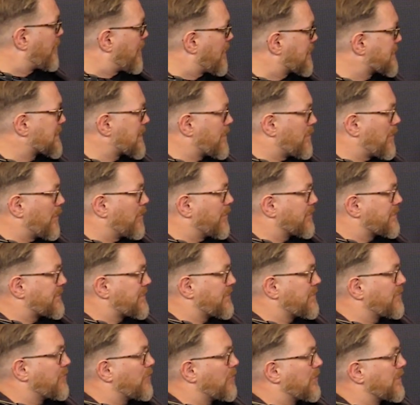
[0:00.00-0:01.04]
things I remember
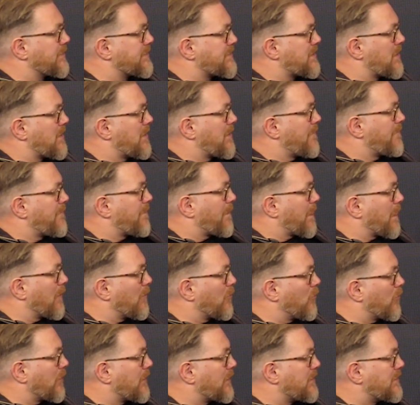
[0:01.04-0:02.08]
too was
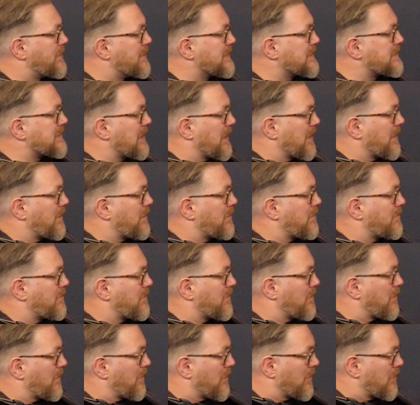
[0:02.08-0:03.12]
we had designed
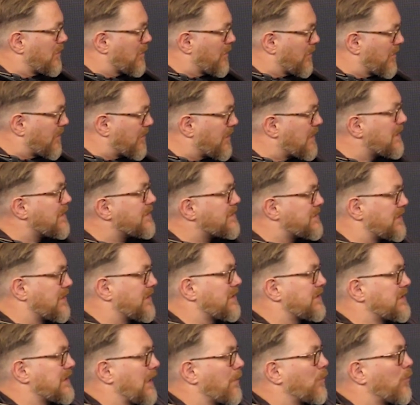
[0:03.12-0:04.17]
these at
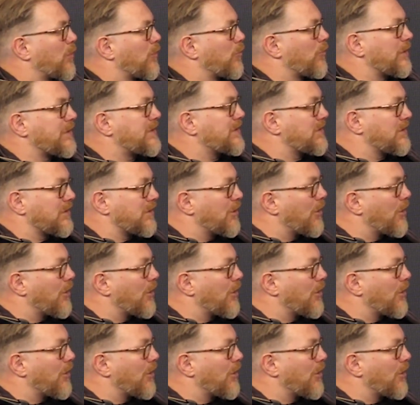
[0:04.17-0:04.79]
a time when we didn't